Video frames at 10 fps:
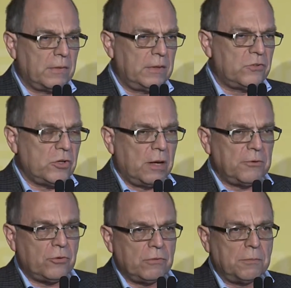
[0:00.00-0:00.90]
The
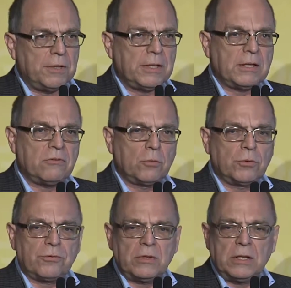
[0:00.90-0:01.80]
geometry of the building, as you
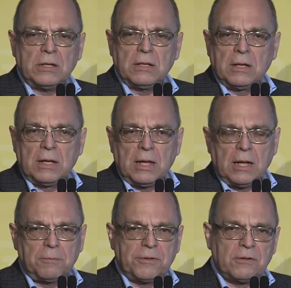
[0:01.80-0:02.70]
will see,
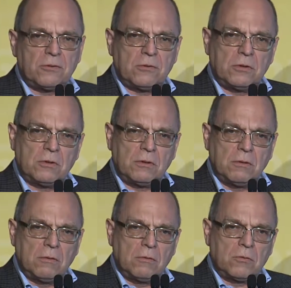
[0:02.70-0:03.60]
helped us
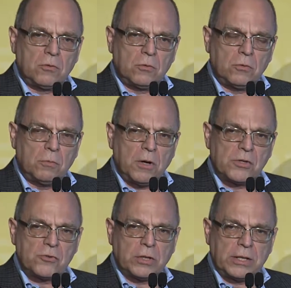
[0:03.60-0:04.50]
to
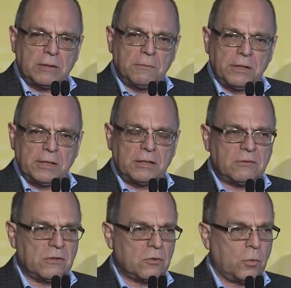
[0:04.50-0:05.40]
modulate the building in
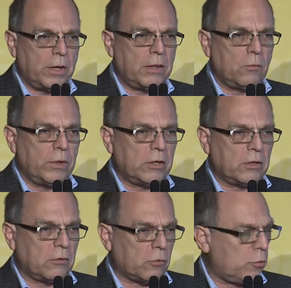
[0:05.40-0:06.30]
such a way that we
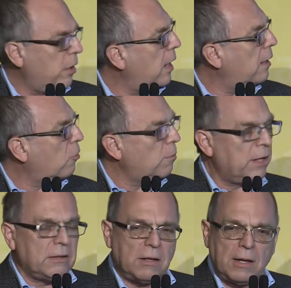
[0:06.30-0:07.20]
could create or
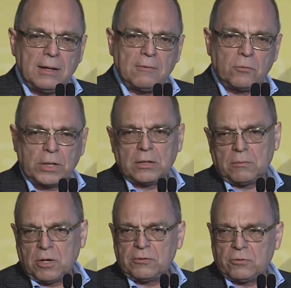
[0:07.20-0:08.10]
maintain
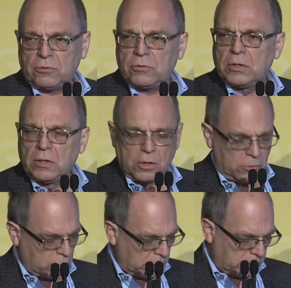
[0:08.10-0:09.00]
regular modules
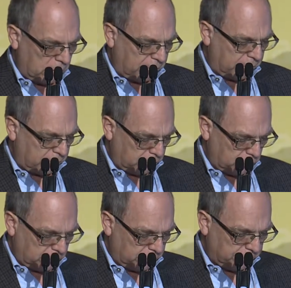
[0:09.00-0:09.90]
throughout the office
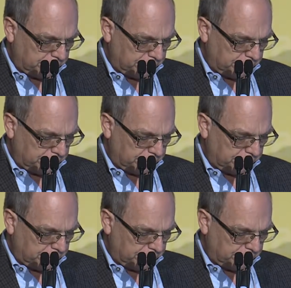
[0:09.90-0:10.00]
floors.